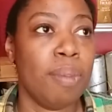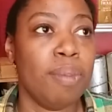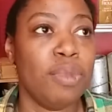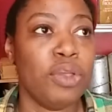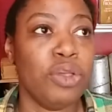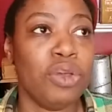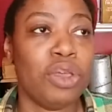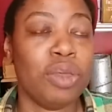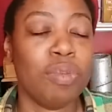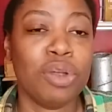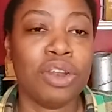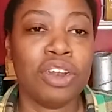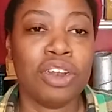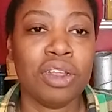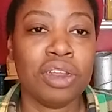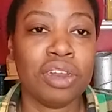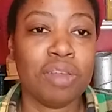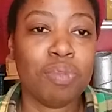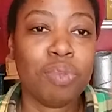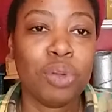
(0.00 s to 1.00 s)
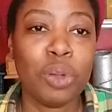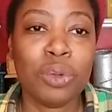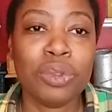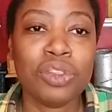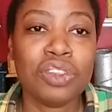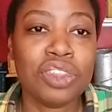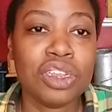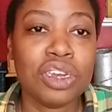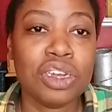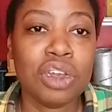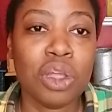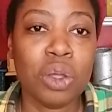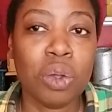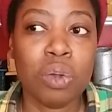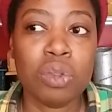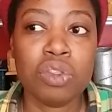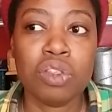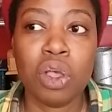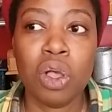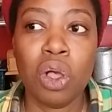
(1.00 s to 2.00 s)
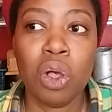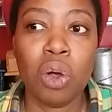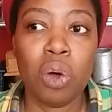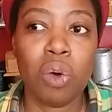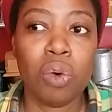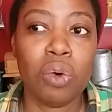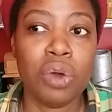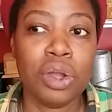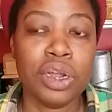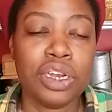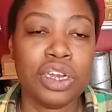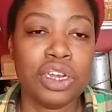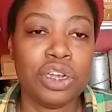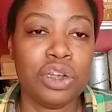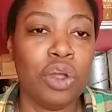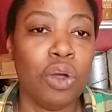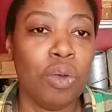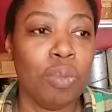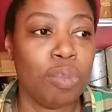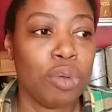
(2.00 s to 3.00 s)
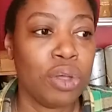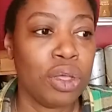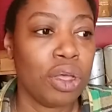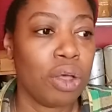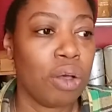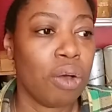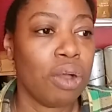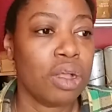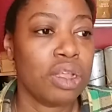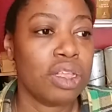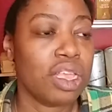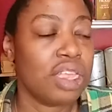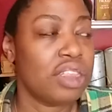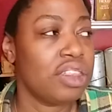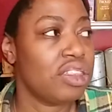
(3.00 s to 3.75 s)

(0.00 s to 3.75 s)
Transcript: you can put it on a post-it note or in a notebook, or